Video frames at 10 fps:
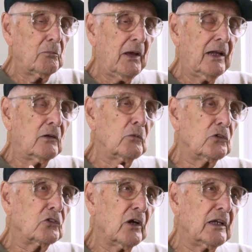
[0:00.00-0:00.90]
Patton
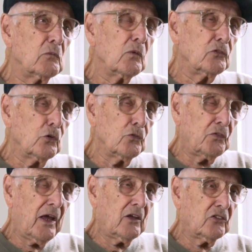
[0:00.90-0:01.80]
was trying to move too
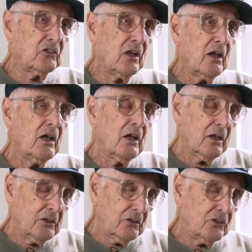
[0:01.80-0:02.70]
fast
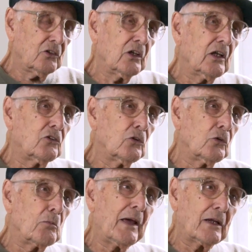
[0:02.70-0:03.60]
to get
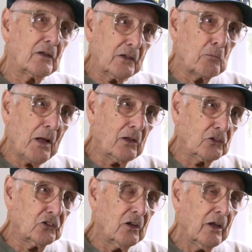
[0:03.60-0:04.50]
to the Battle of the
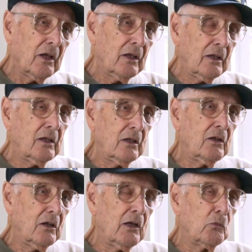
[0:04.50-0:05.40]
Bulge.
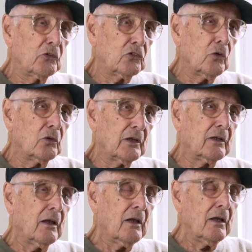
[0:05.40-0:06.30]
He was told
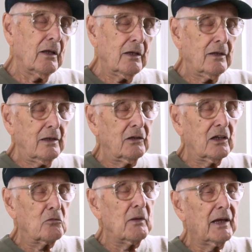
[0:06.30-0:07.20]
that he
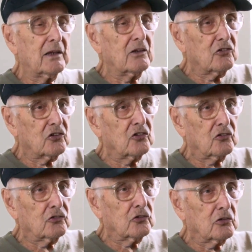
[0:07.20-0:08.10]
could make it in
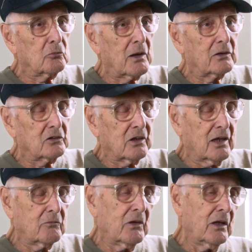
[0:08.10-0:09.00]
a certain amount of
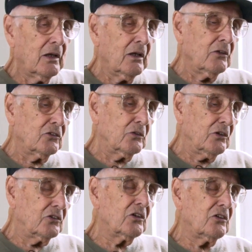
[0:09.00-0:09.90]
time. So
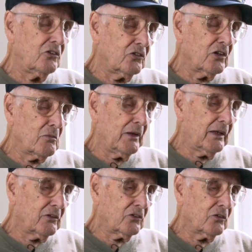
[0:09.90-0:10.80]
he says he's going to
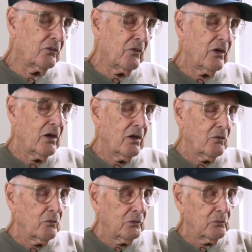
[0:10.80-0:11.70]
make it. So
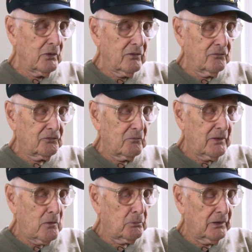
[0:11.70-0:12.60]
from
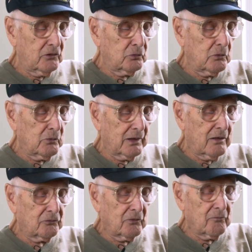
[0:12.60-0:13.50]
that place, we went
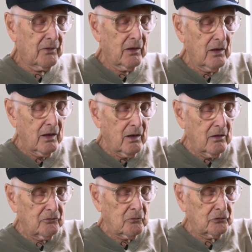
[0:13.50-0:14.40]
on
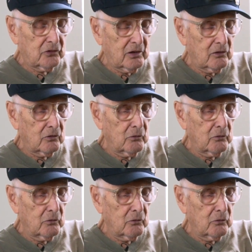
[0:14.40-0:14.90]
from St.